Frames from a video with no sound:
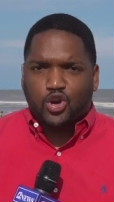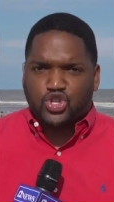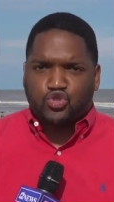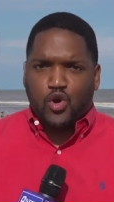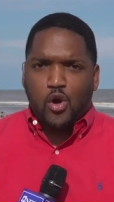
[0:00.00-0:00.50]
are
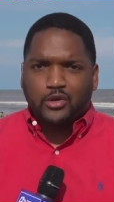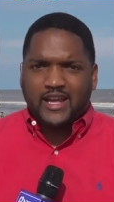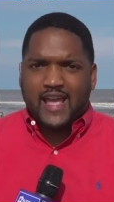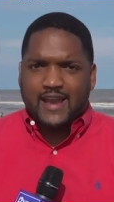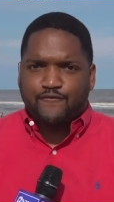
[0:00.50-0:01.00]

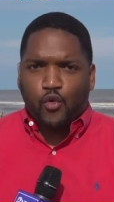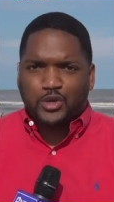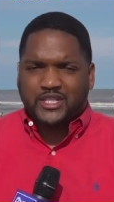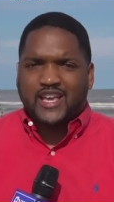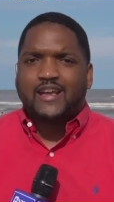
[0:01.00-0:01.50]
strongly
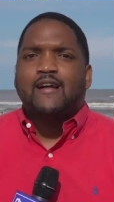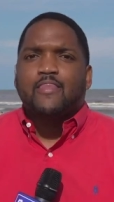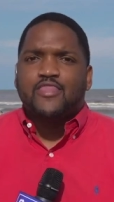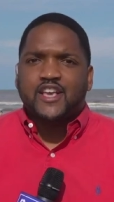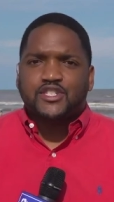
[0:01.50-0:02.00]
enforcing
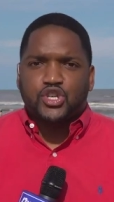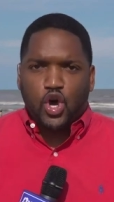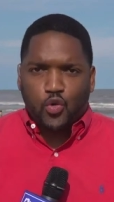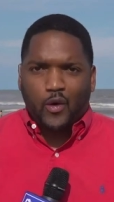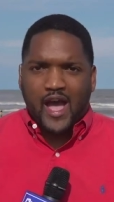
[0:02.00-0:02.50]
this
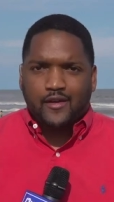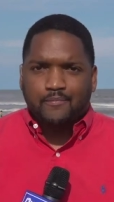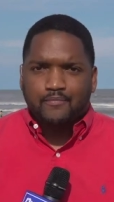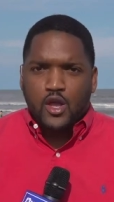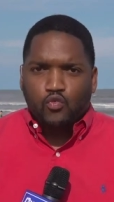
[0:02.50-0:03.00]
go round.
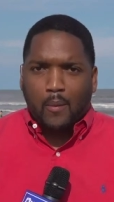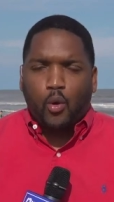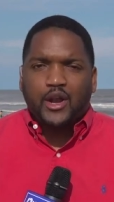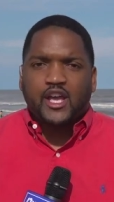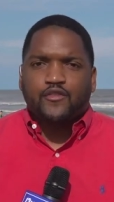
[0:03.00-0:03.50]

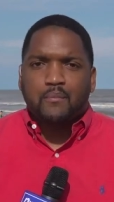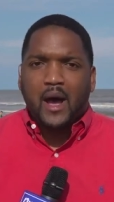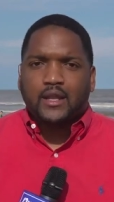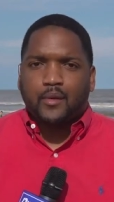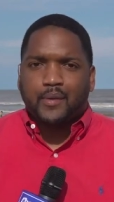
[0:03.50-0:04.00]
Reporting here from
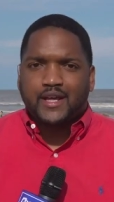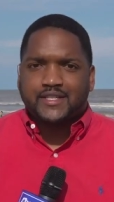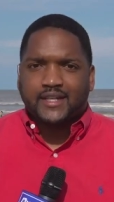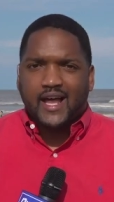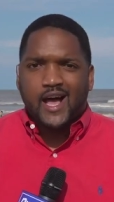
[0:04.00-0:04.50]
Bolivar
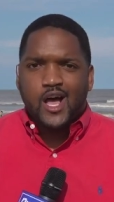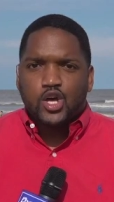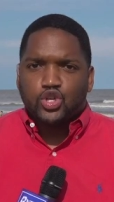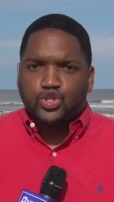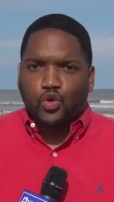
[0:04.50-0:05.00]
Peninsula,
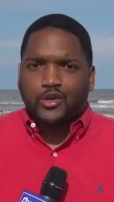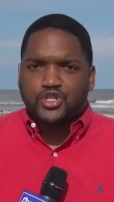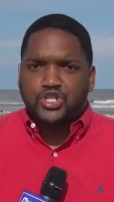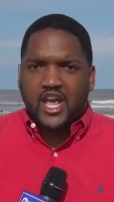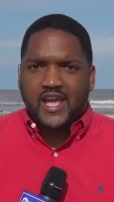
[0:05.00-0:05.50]

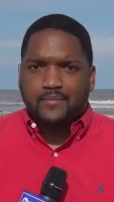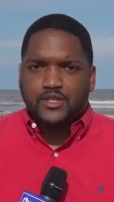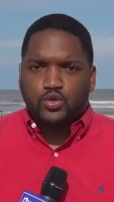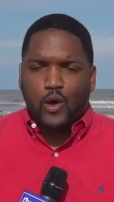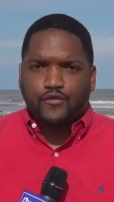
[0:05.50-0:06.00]
Jordan
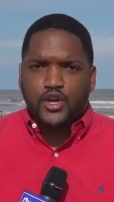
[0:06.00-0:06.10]
James, 12